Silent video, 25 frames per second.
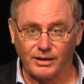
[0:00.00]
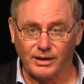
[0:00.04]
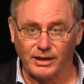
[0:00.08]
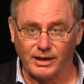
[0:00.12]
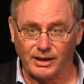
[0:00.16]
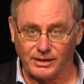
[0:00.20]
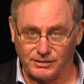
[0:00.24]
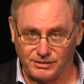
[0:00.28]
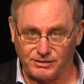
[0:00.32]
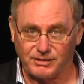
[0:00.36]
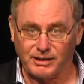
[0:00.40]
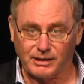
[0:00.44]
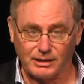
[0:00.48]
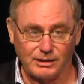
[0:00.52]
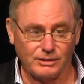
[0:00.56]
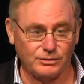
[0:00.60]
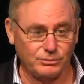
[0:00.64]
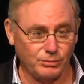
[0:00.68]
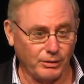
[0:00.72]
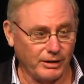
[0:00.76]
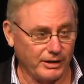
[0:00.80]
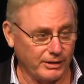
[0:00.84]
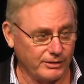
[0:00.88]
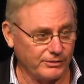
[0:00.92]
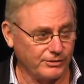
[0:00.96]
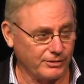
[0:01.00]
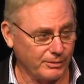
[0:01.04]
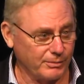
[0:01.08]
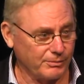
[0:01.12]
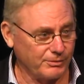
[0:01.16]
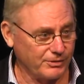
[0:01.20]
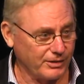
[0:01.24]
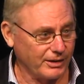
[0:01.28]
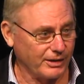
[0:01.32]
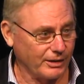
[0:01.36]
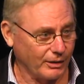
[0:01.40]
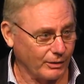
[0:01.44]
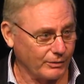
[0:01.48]
a salad raise
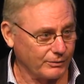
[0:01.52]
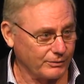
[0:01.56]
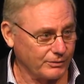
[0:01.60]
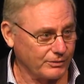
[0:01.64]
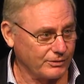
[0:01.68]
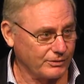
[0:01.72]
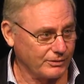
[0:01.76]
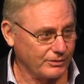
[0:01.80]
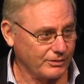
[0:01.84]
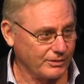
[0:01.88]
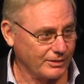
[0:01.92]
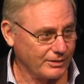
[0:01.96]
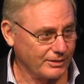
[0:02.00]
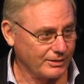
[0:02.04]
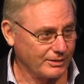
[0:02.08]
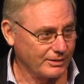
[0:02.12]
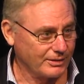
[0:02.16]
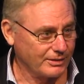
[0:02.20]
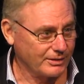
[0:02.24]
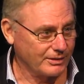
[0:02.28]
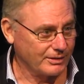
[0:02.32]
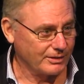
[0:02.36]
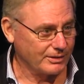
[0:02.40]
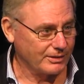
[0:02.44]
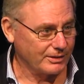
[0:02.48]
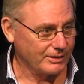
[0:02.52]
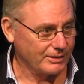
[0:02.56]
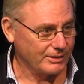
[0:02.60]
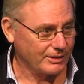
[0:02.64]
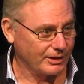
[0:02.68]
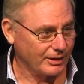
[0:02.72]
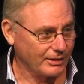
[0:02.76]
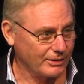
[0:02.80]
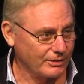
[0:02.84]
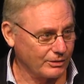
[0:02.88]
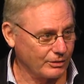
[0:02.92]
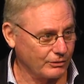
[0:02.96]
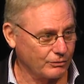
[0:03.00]
themselves. You
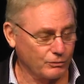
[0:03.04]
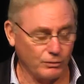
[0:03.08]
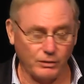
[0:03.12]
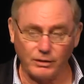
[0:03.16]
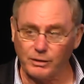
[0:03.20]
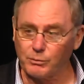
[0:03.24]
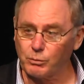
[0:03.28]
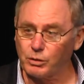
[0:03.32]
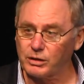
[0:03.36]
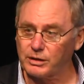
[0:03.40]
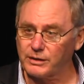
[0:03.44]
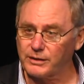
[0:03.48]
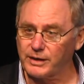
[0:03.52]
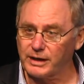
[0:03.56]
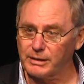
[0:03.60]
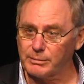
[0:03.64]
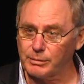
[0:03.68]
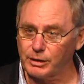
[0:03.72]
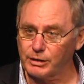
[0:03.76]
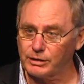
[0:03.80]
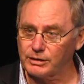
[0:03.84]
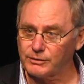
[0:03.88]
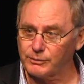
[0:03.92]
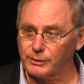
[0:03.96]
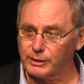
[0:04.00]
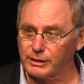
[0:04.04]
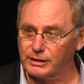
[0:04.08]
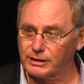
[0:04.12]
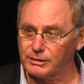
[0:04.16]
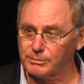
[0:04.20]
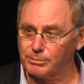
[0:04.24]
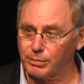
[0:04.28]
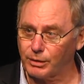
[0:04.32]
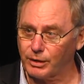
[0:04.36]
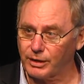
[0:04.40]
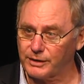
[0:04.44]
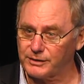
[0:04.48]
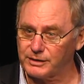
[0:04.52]
know, and what are they motivated
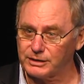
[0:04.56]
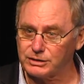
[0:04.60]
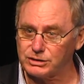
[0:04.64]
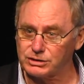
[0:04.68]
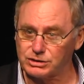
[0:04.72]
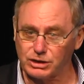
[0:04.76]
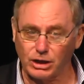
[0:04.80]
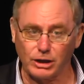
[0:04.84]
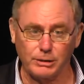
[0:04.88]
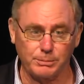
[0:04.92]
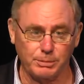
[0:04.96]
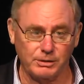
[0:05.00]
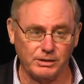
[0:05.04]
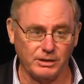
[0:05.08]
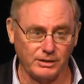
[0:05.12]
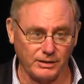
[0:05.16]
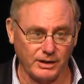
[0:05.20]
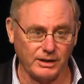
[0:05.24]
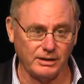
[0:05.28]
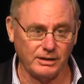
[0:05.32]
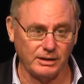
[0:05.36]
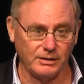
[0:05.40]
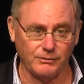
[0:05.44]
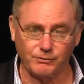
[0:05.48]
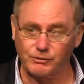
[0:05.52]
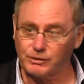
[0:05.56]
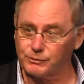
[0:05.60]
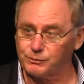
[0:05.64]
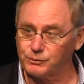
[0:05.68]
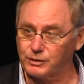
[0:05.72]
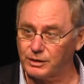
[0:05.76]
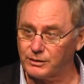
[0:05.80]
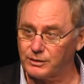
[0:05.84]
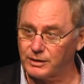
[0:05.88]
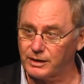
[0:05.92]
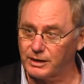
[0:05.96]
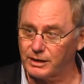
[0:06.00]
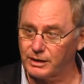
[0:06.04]
by? They're just hoping that they get
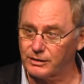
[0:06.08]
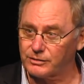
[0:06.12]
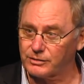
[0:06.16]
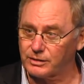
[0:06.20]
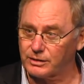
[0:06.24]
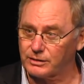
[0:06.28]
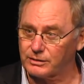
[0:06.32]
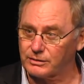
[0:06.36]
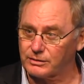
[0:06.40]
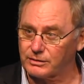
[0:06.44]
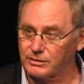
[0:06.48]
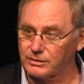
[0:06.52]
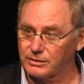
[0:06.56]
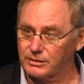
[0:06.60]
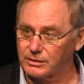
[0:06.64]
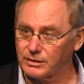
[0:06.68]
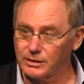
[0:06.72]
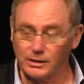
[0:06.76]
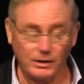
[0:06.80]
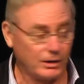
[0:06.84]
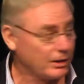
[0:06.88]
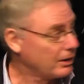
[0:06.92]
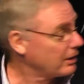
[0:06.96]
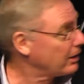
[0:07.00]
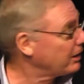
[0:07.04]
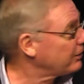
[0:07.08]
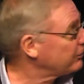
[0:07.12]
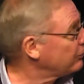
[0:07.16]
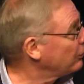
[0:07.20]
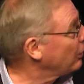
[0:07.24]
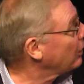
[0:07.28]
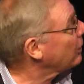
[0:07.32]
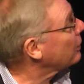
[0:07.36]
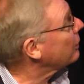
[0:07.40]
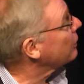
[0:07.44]
50,000. It's not